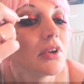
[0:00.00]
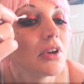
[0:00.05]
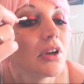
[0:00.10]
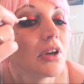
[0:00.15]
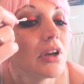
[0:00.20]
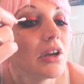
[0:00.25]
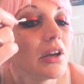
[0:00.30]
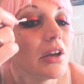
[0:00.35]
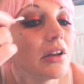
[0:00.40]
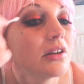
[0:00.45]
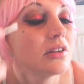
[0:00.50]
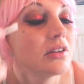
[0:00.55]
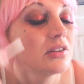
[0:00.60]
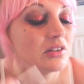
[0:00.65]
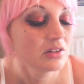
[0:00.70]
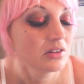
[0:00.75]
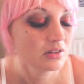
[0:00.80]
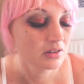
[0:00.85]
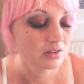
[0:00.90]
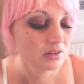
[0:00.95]

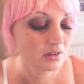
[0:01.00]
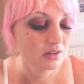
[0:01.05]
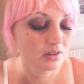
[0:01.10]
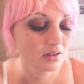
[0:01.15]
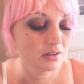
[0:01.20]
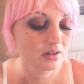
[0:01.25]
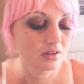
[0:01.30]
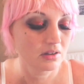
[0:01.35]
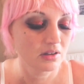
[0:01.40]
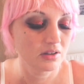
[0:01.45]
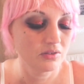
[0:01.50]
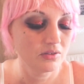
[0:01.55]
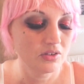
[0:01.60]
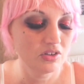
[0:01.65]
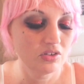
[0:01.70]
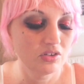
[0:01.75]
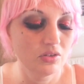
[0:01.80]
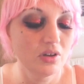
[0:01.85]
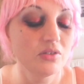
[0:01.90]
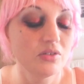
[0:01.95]
And if you
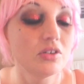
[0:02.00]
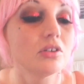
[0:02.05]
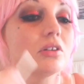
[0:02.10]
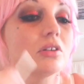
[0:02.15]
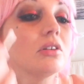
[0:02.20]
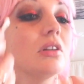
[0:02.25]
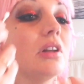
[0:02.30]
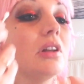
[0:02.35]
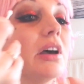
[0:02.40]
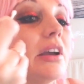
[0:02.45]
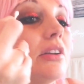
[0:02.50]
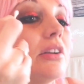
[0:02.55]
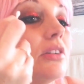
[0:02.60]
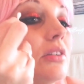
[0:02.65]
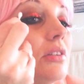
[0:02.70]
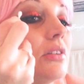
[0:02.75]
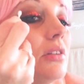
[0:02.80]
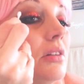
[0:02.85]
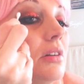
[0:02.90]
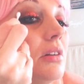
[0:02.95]
do have your
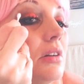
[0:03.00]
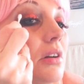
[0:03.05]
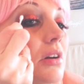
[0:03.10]
liner